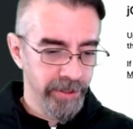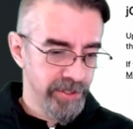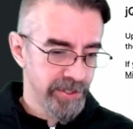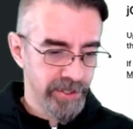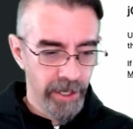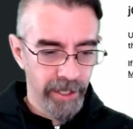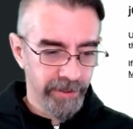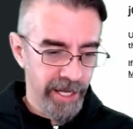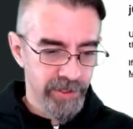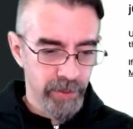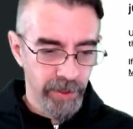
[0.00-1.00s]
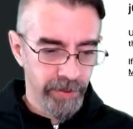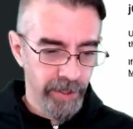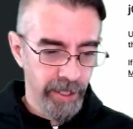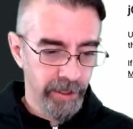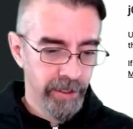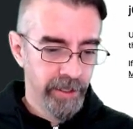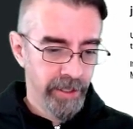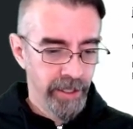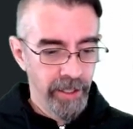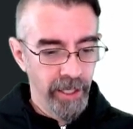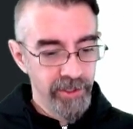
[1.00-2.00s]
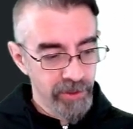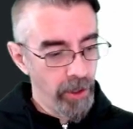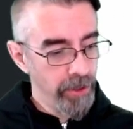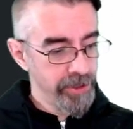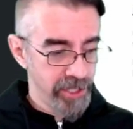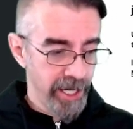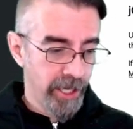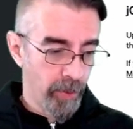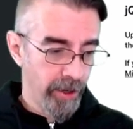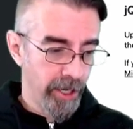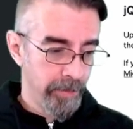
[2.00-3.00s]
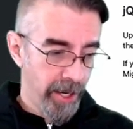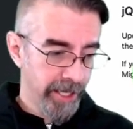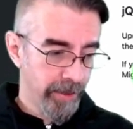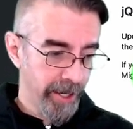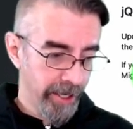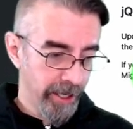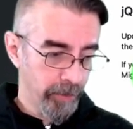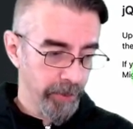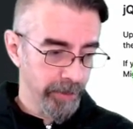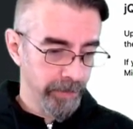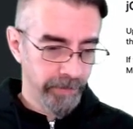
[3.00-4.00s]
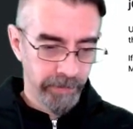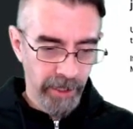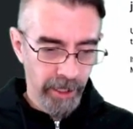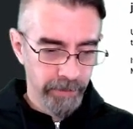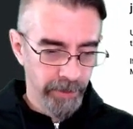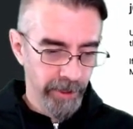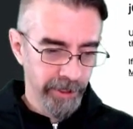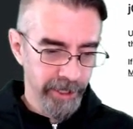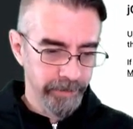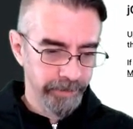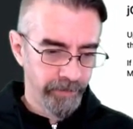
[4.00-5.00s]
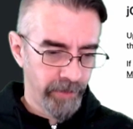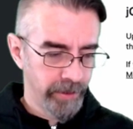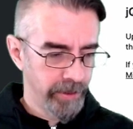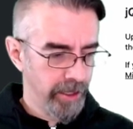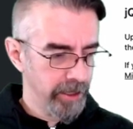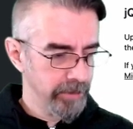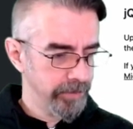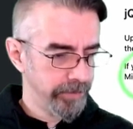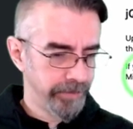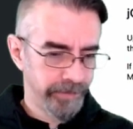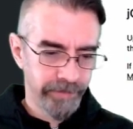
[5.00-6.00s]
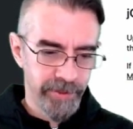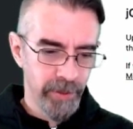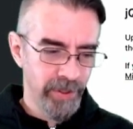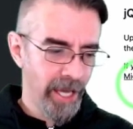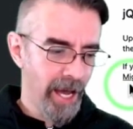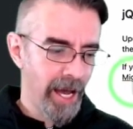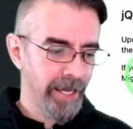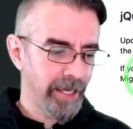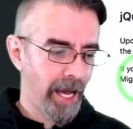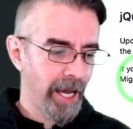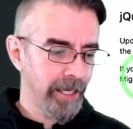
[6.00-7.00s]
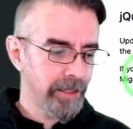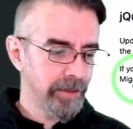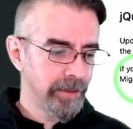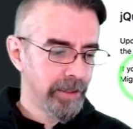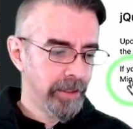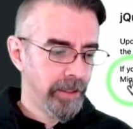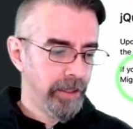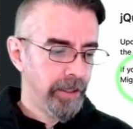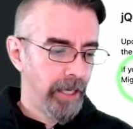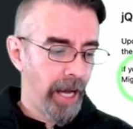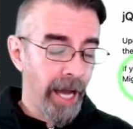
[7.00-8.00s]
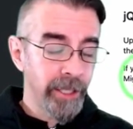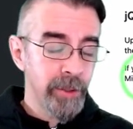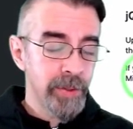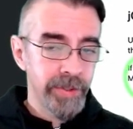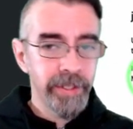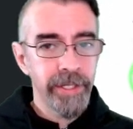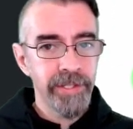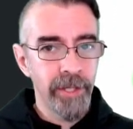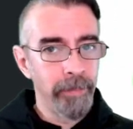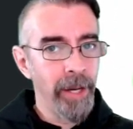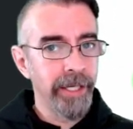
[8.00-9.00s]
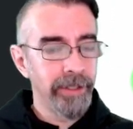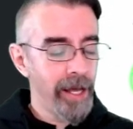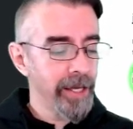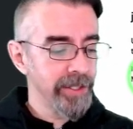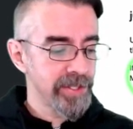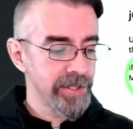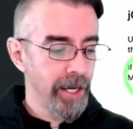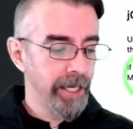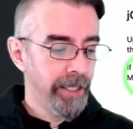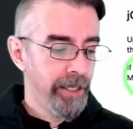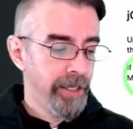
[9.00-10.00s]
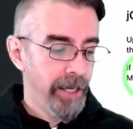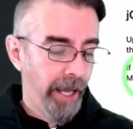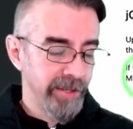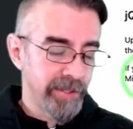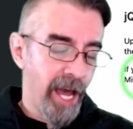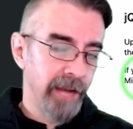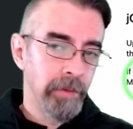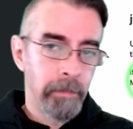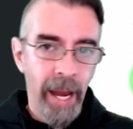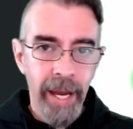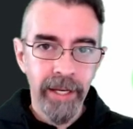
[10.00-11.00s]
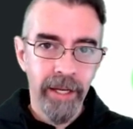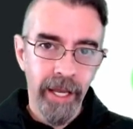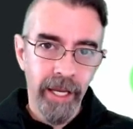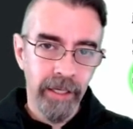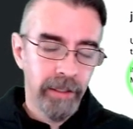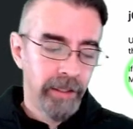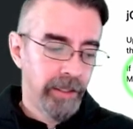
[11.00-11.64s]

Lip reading: is stuck, that sort of thing, install the jQuery Migrate Helper plugin. So yeah, I use this on my client site as kind of a band-aid